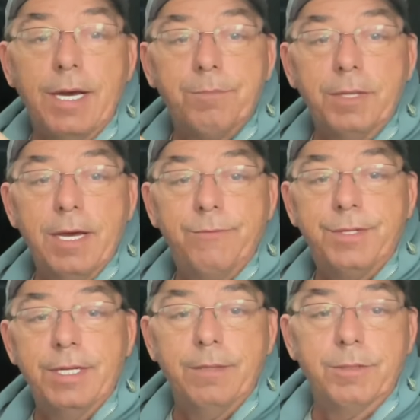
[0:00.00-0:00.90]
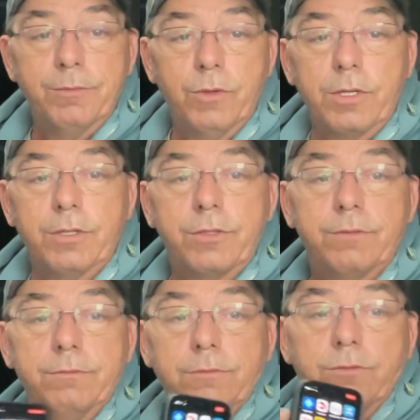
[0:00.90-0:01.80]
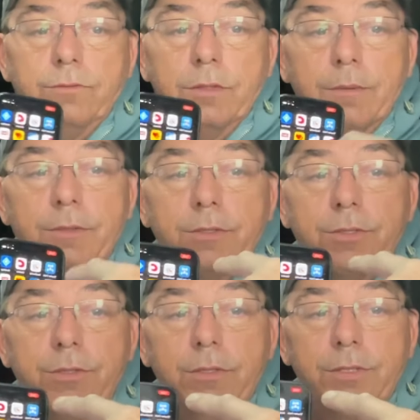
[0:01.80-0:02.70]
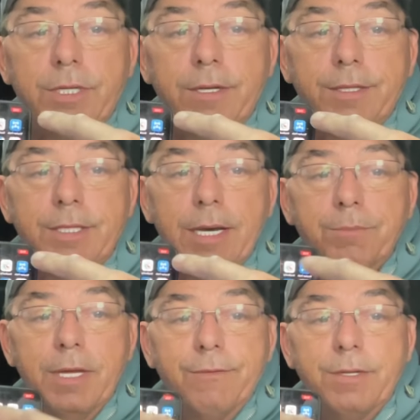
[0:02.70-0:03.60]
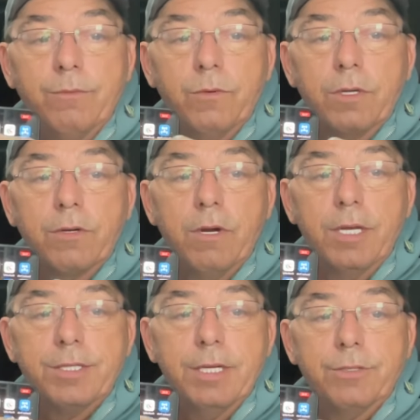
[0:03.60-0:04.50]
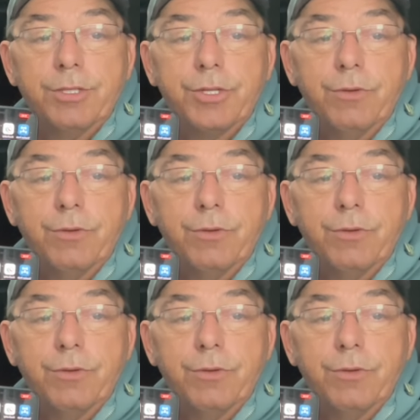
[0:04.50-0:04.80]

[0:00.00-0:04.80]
left, and I'm going to start at the top left and work across, and I'll just go